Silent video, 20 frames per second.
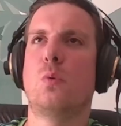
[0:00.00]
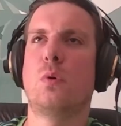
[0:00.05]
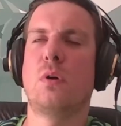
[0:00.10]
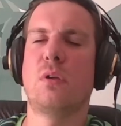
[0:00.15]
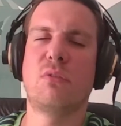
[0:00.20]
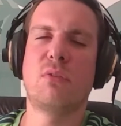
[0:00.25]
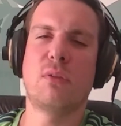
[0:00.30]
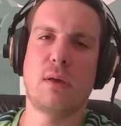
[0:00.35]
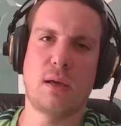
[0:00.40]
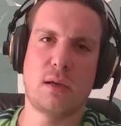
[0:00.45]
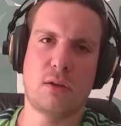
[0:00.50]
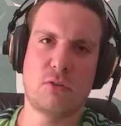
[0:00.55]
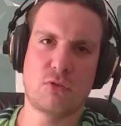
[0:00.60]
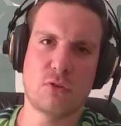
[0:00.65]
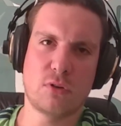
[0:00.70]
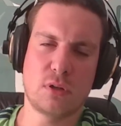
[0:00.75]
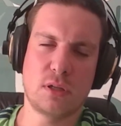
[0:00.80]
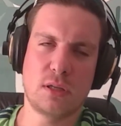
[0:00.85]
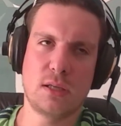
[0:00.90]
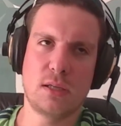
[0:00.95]
with
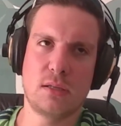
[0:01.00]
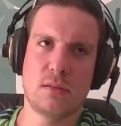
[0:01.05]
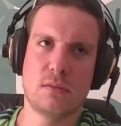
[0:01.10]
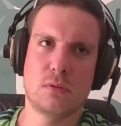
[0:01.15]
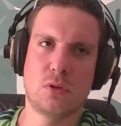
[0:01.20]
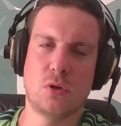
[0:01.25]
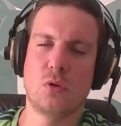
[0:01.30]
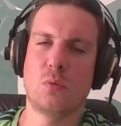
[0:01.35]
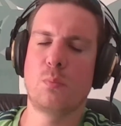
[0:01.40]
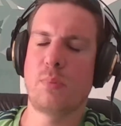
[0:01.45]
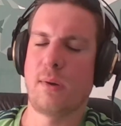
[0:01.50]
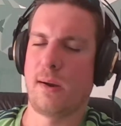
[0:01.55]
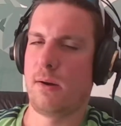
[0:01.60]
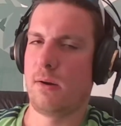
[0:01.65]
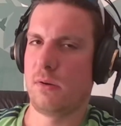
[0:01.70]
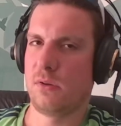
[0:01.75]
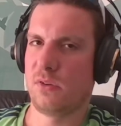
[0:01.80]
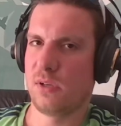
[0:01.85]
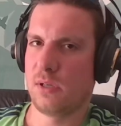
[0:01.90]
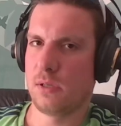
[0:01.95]
actually good
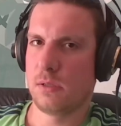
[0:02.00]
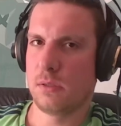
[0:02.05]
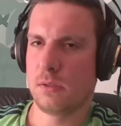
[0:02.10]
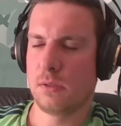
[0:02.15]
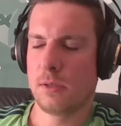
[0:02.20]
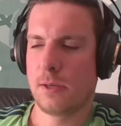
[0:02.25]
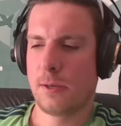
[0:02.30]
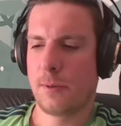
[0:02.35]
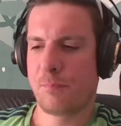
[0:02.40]
parenting.